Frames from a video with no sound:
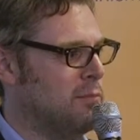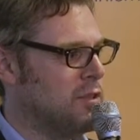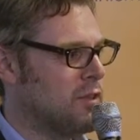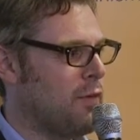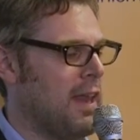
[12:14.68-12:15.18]

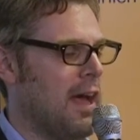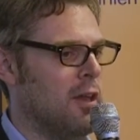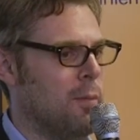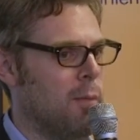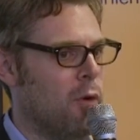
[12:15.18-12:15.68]
just to find out a
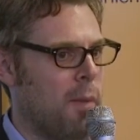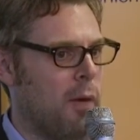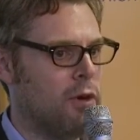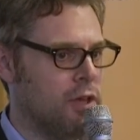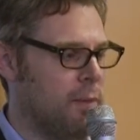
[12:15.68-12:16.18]
little bit more
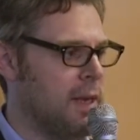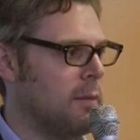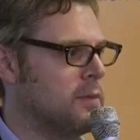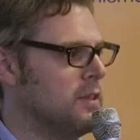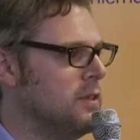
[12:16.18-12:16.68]
about what you've been
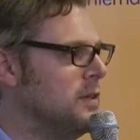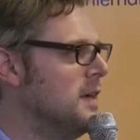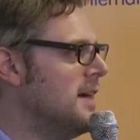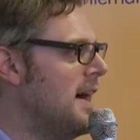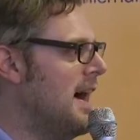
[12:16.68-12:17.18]
up to,
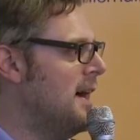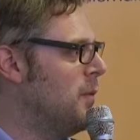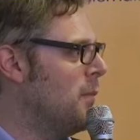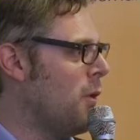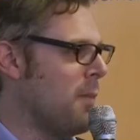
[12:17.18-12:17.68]

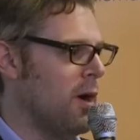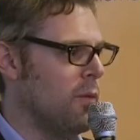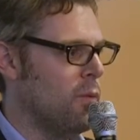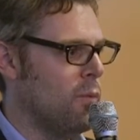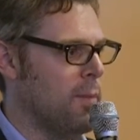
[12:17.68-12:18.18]
and what
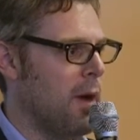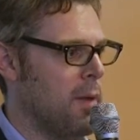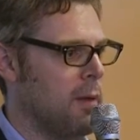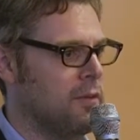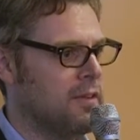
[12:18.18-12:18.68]
we might
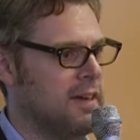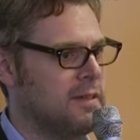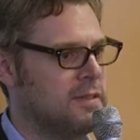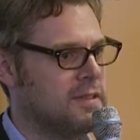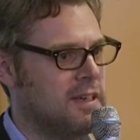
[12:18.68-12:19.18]
be able to
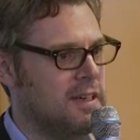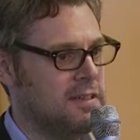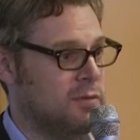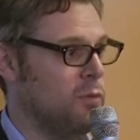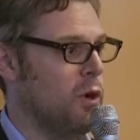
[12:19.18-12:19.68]

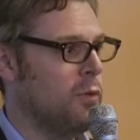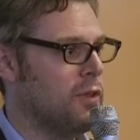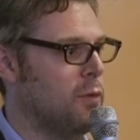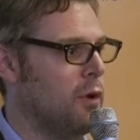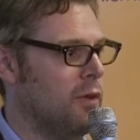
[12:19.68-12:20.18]
work
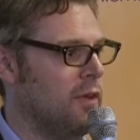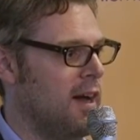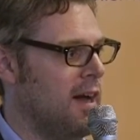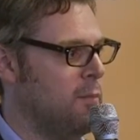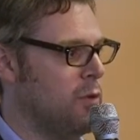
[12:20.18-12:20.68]
with you on
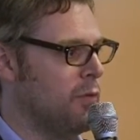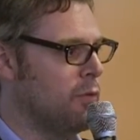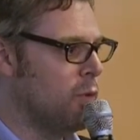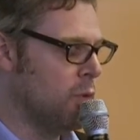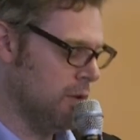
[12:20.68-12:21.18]
moving
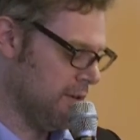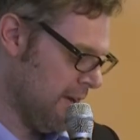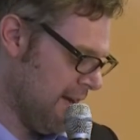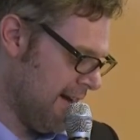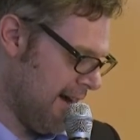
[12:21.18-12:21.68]
forward.
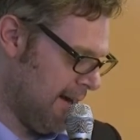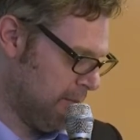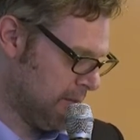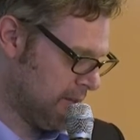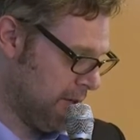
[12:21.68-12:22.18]

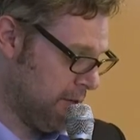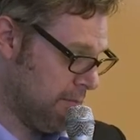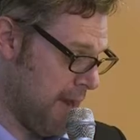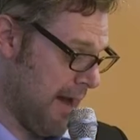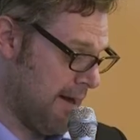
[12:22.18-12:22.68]
So
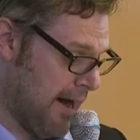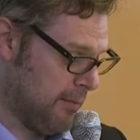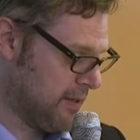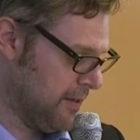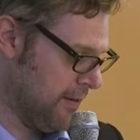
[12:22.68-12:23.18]
yeah,
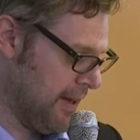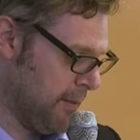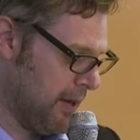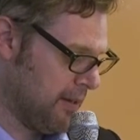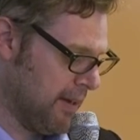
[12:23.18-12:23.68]
absolutely. I
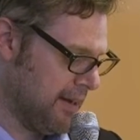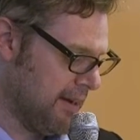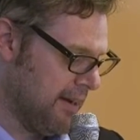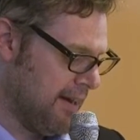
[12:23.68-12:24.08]
mean, I think